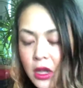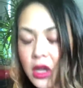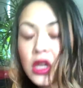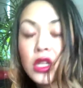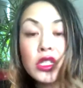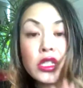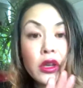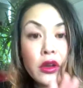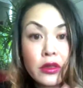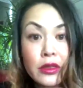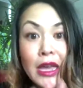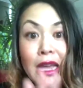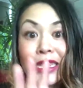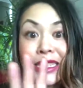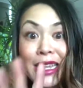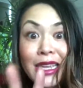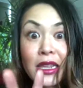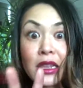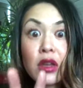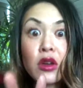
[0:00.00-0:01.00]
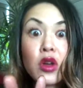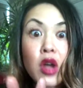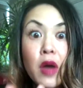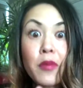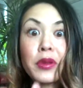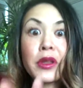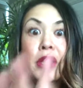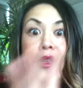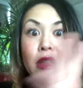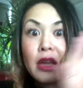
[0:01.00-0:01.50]
So that's getting a little
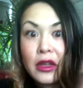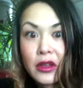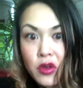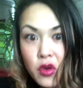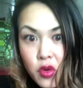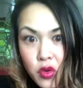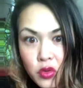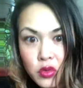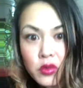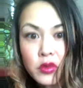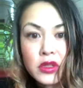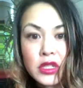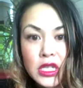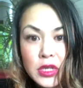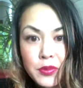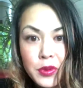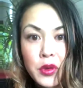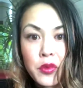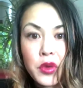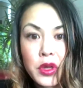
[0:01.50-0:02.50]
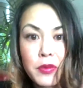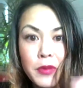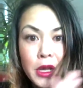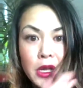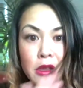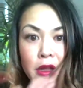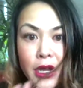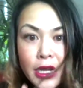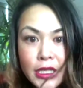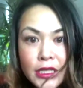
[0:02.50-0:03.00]
complicated. I go deeper with my
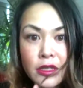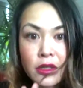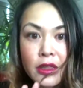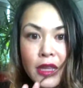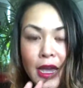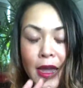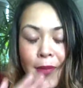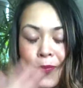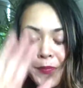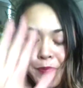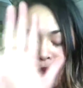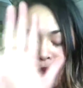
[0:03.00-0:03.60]
clients in that.